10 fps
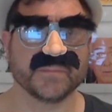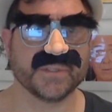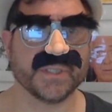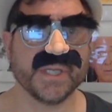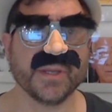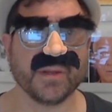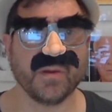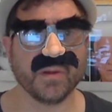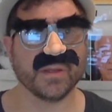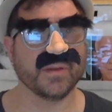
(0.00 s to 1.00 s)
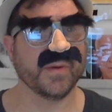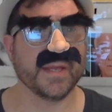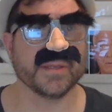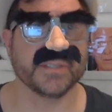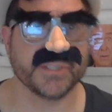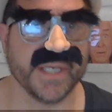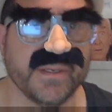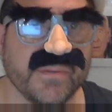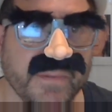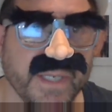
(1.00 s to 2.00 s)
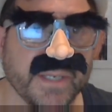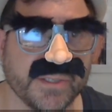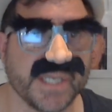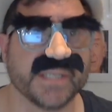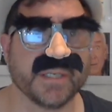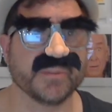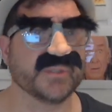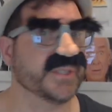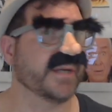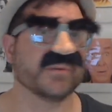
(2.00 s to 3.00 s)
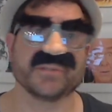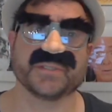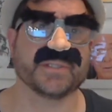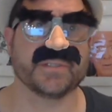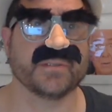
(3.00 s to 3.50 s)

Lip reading: She also has a channel, XJW channel, which is